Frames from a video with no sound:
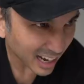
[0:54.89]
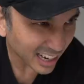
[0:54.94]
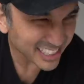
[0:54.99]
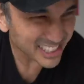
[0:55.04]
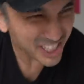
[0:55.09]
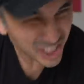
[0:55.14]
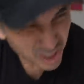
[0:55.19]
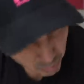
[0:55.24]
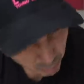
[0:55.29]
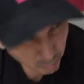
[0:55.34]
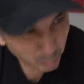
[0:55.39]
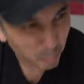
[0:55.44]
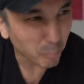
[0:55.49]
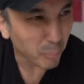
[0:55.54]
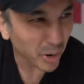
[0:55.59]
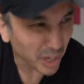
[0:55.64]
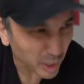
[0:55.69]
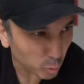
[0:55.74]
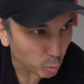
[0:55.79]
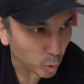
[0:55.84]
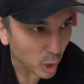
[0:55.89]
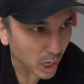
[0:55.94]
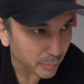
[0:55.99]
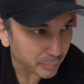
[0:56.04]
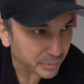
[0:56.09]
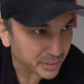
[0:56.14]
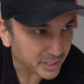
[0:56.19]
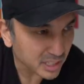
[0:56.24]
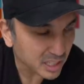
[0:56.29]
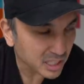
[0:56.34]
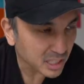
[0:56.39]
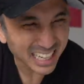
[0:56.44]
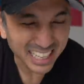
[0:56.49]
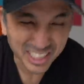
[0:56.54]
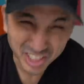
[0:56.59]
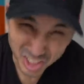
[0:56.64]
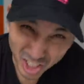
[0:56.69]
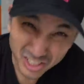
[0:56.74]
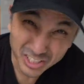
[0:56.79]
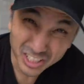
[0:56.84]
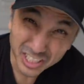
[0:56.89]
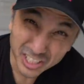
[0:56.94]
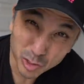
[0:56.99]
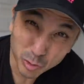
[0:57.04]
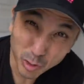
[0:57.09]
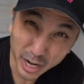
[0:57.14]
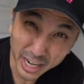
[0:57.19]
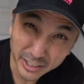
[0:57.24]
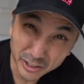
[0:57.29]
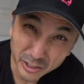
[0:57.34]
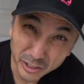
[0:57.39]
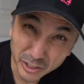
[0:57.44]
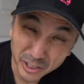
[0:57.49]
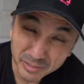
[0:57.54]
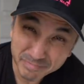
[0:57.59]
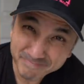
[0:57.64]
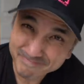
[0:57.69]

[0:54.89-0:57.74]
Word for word: I just butt rubbed a dust extractor.